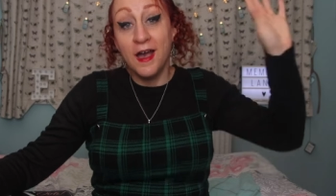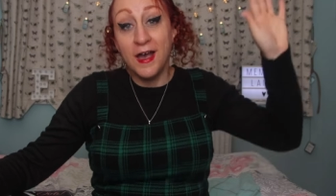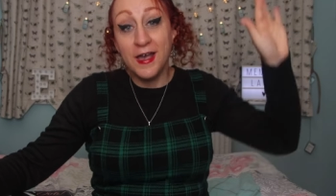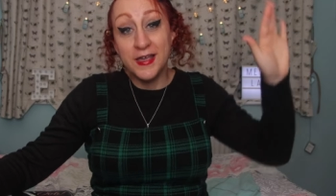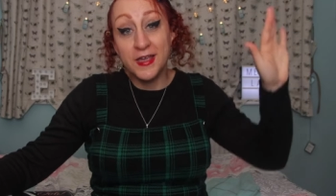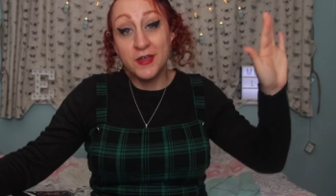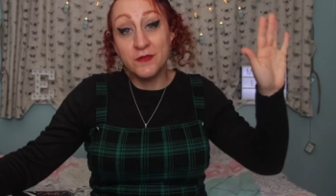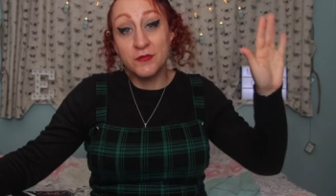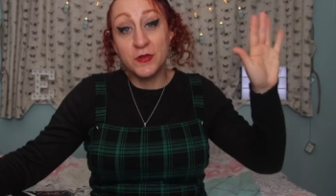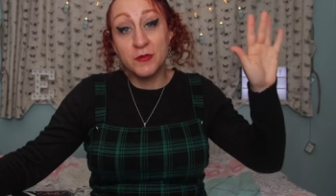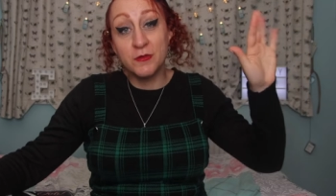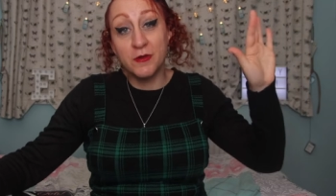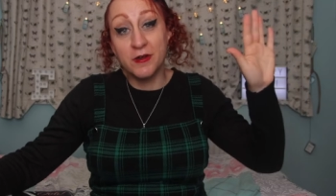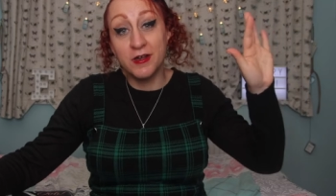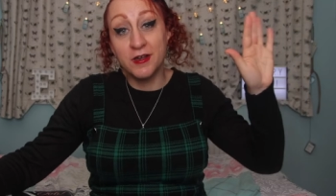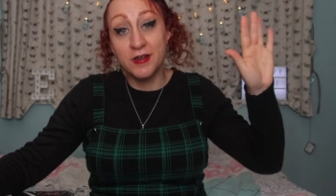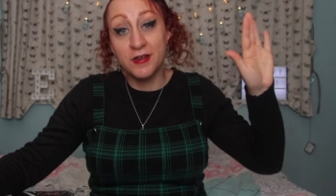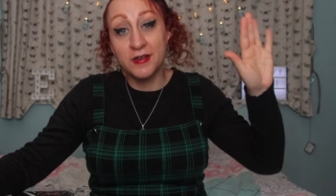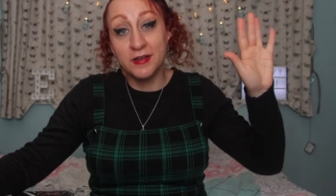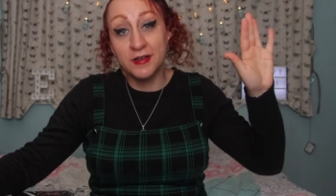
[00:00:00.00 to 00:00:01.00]
Hi
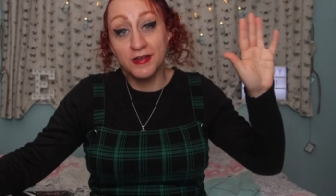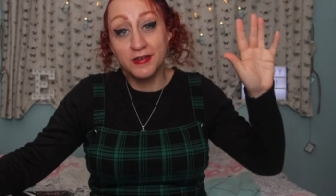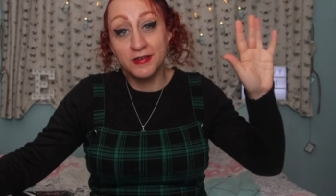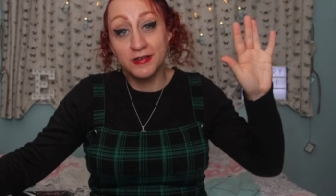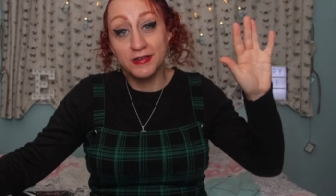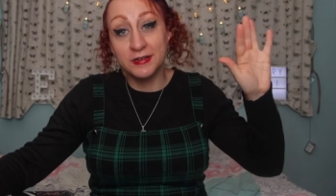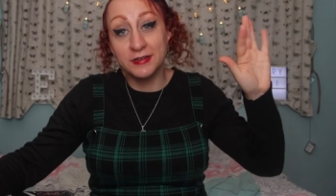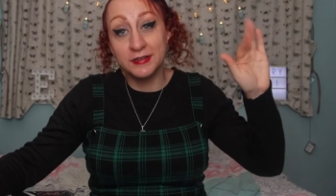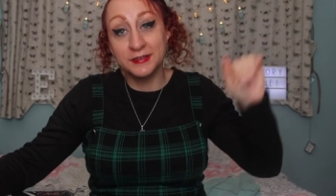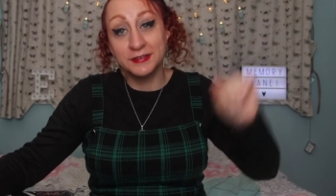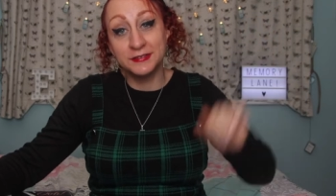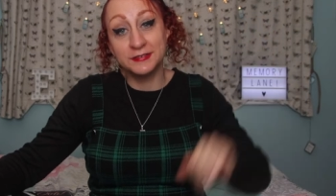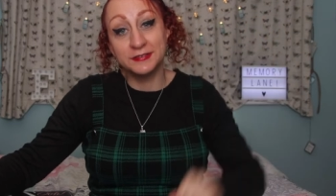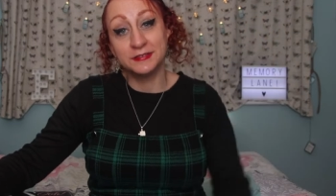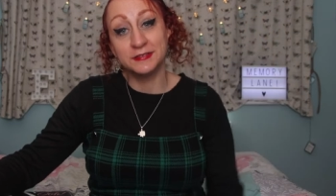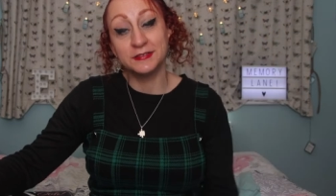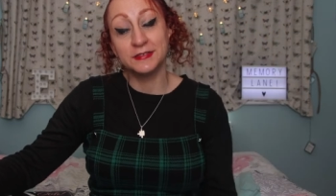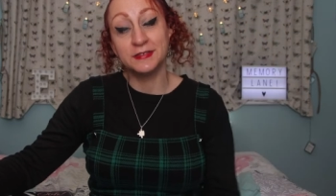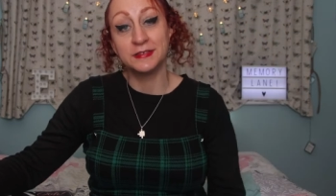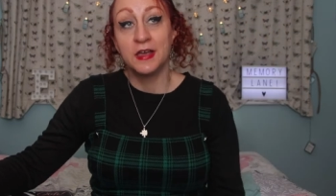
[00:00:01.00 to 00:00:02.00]

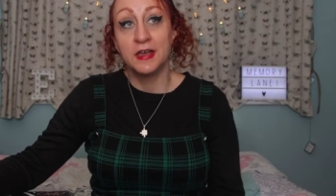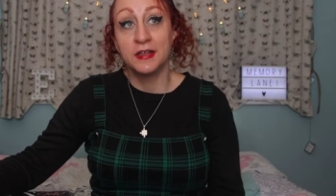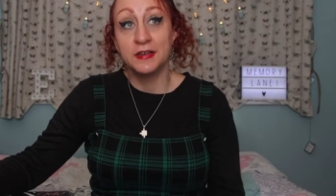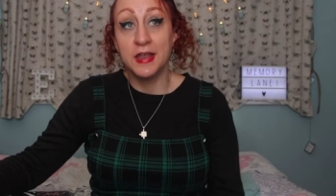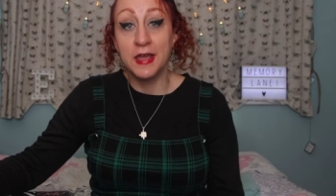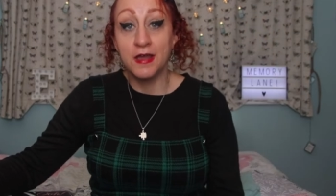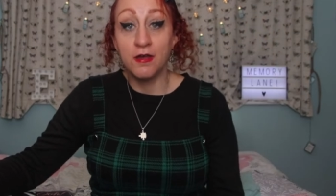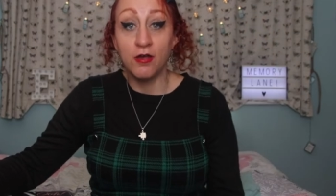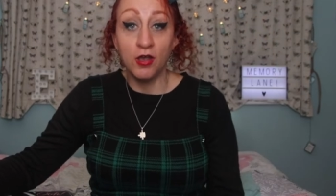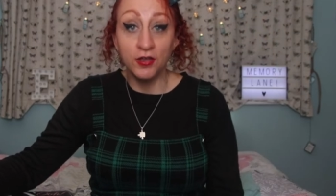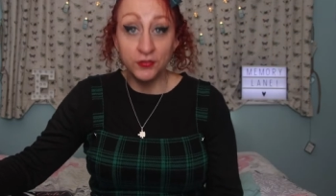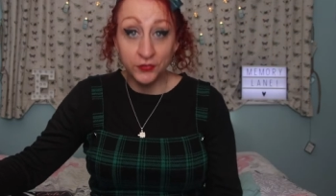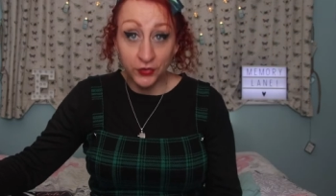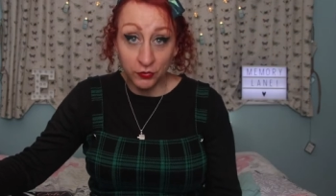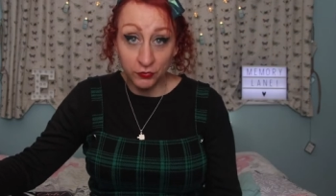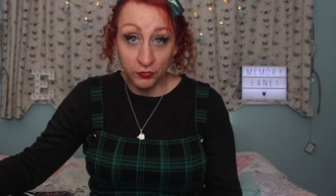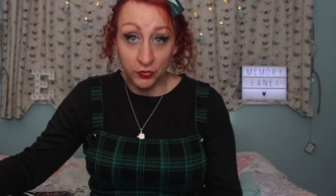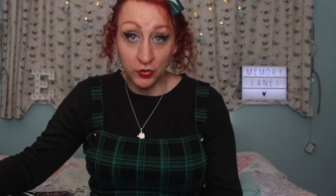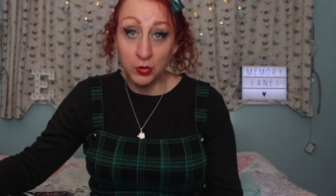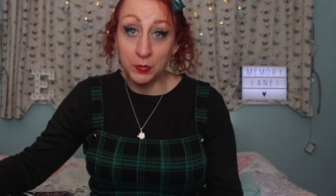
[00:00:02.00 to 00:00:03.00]
everyone! Now, I
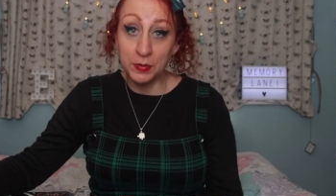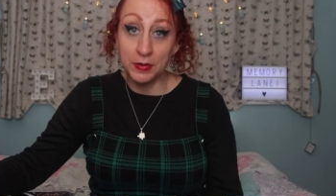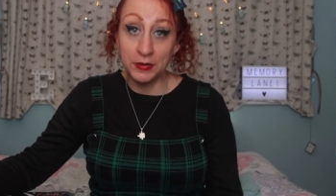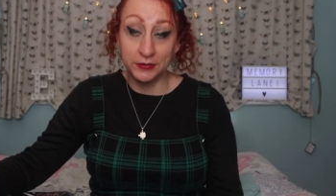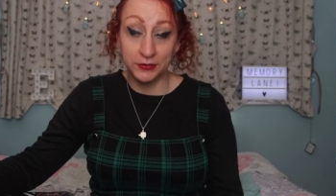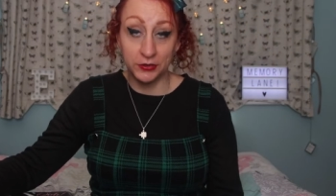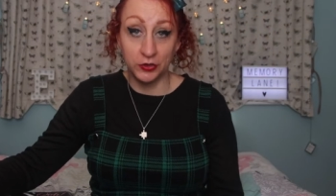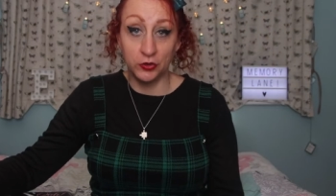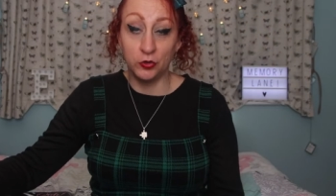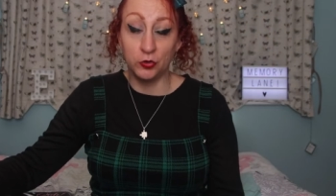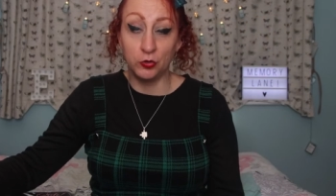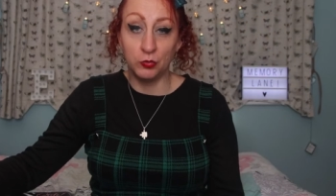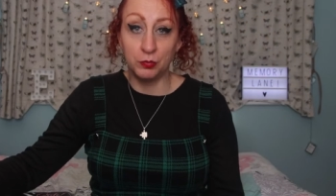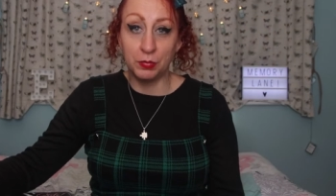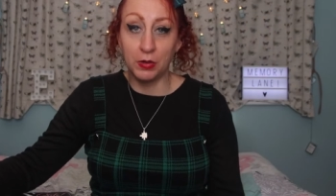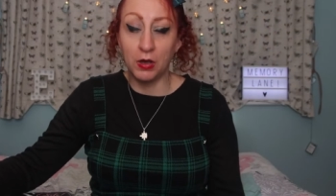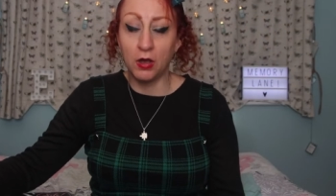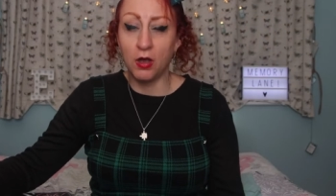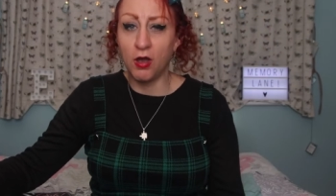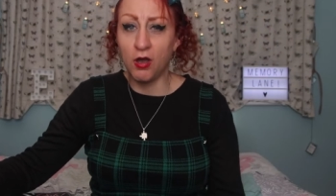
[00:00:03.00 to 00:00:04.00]
don't know about you,
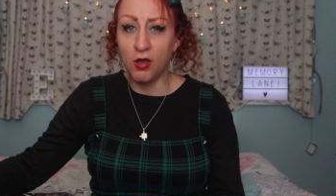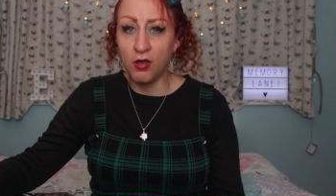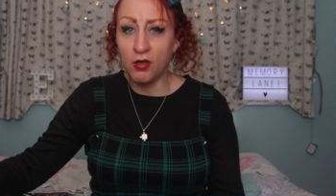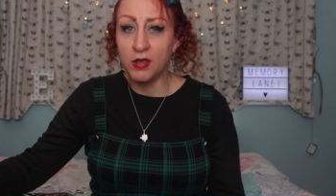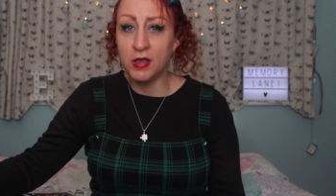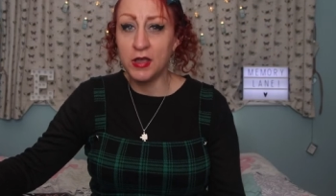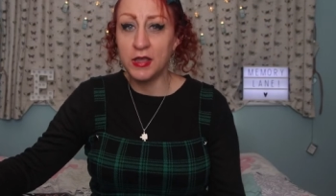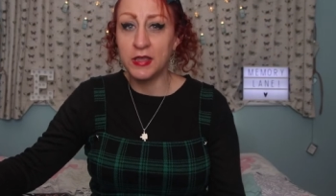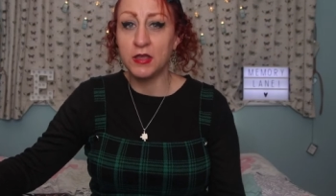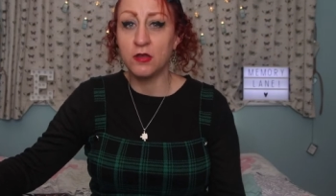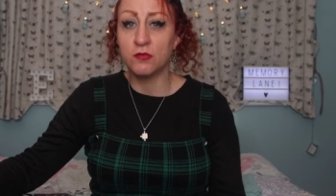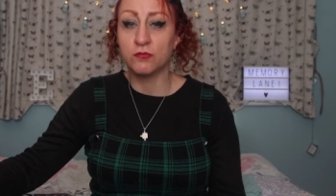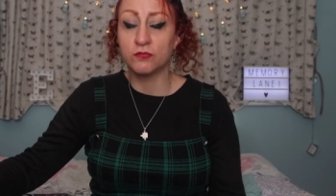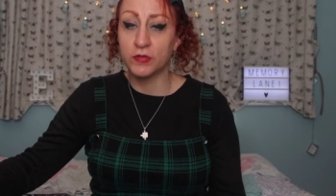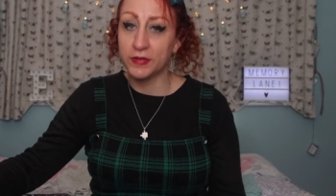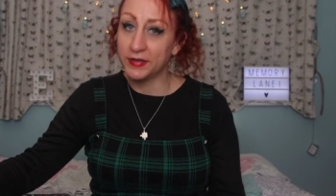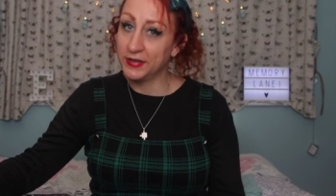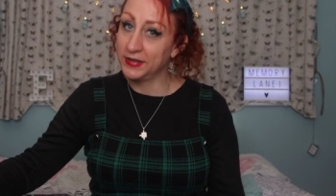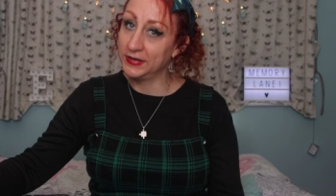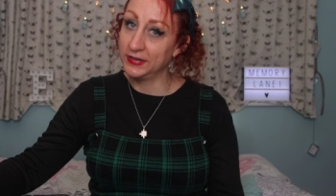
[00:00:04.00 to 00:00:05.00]
but I
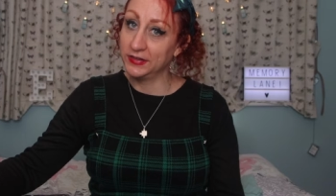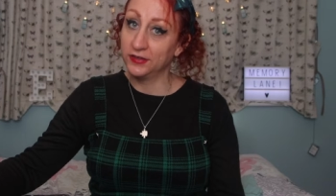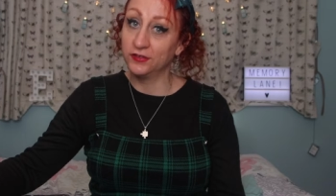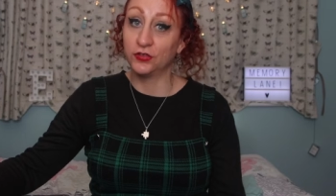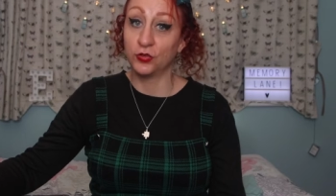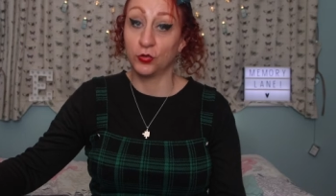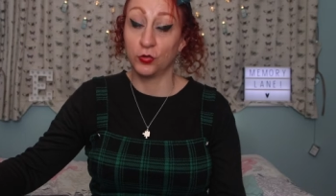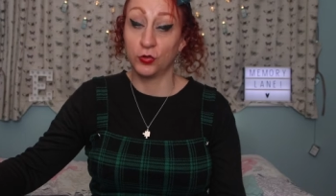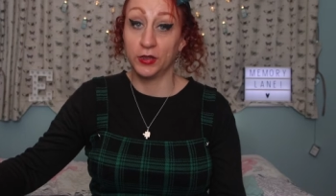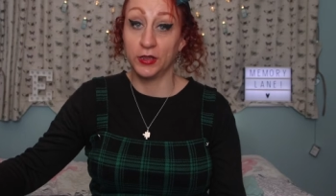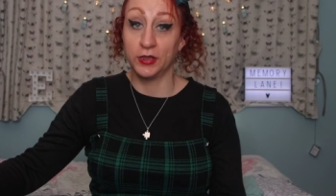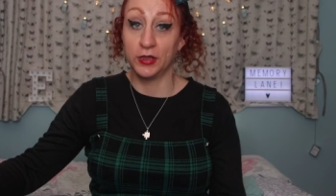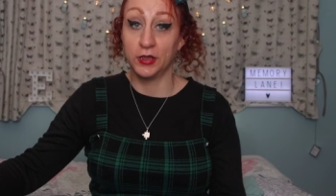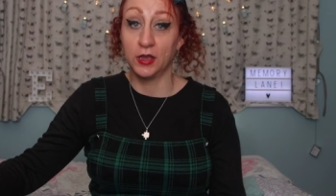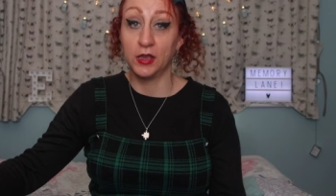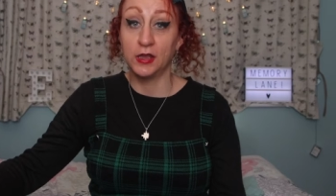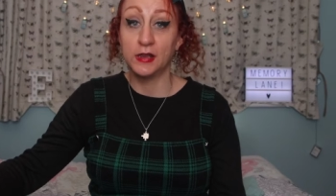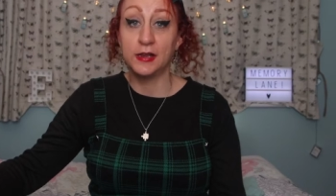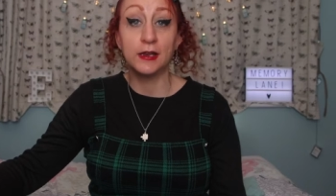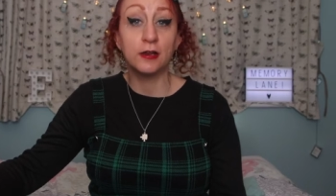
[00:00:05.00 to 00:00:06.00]
really enjoy
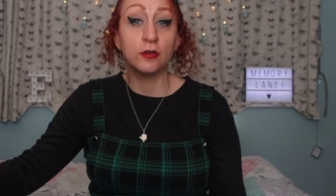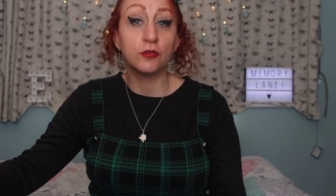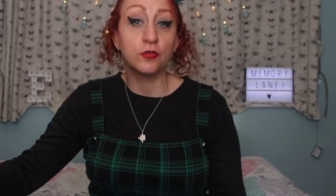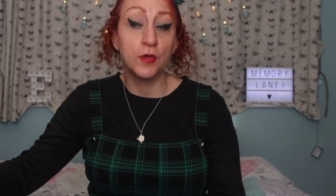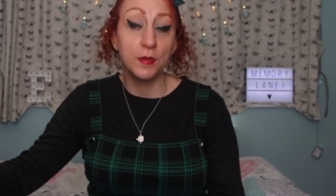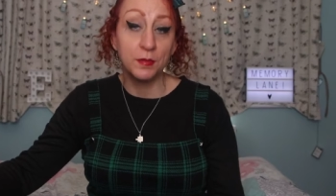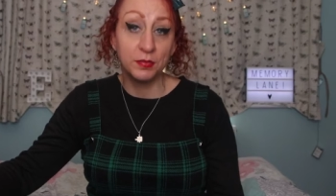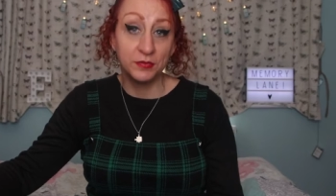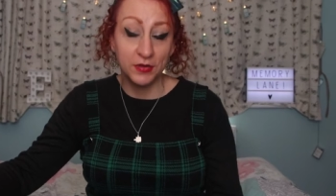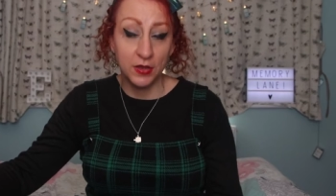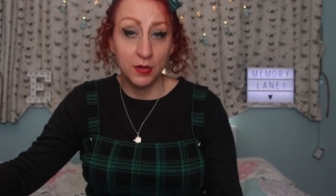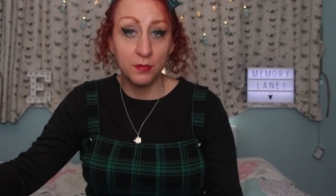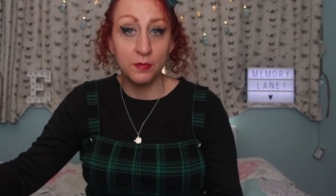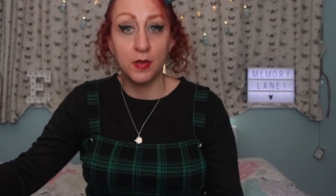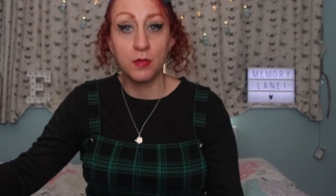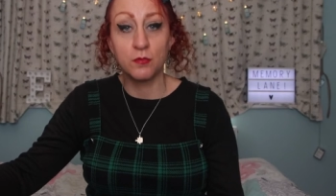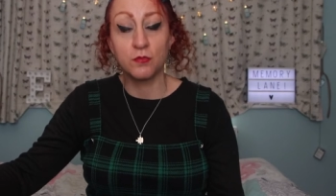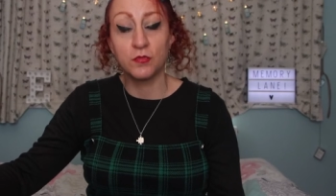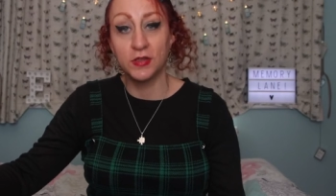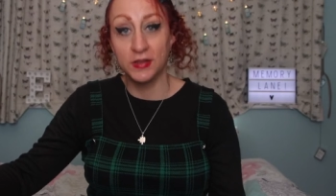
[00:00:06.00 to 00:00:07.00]
a little trip down
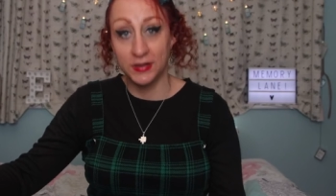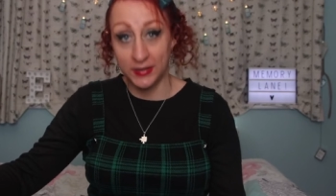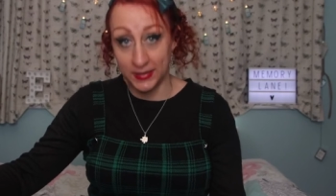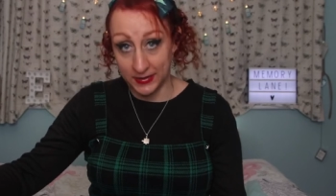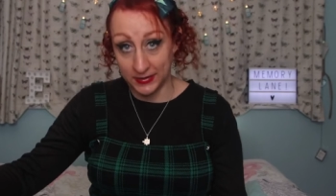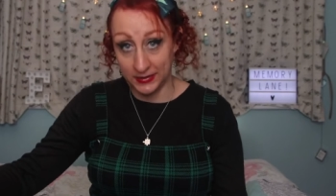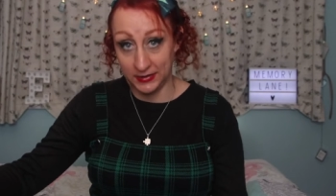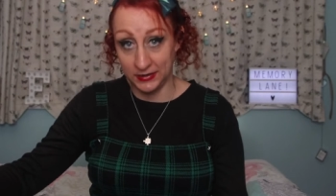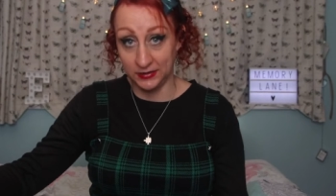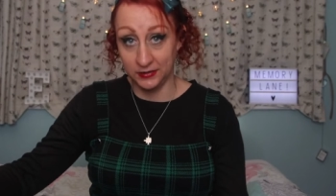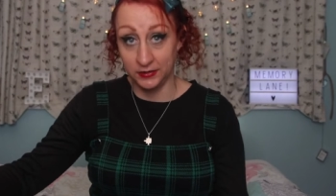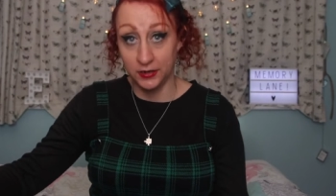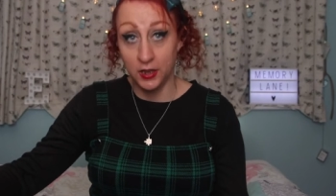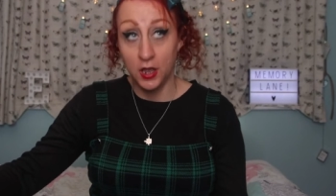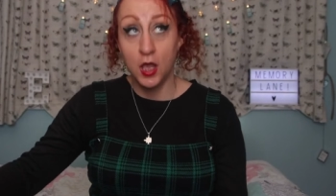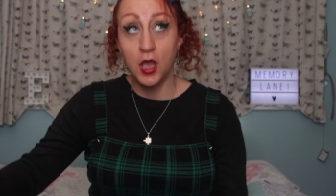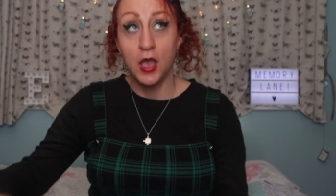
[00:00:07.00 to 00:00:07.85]
memory lane.